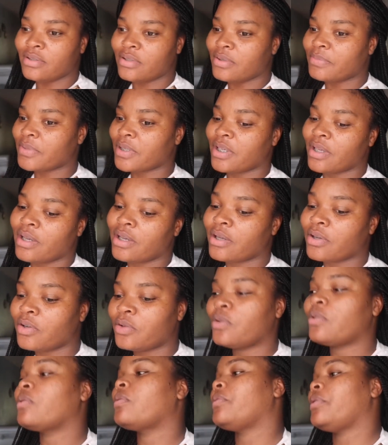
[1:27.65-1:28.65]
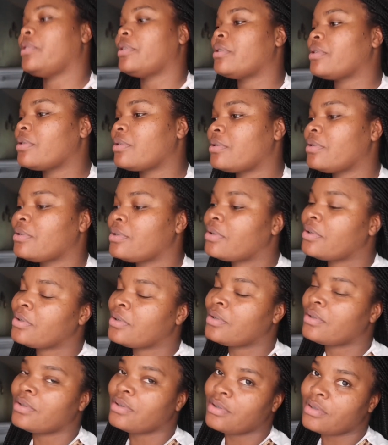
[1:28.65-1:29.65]
so I can't go nowhere.
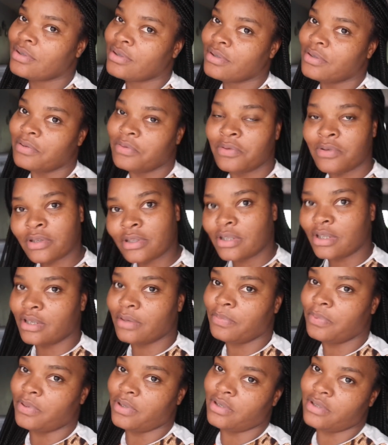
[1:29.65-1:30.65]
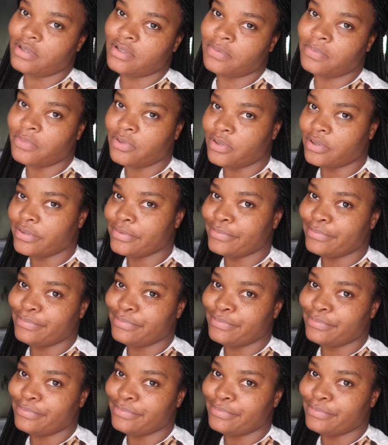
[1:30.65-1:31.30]
Low-key pissed, but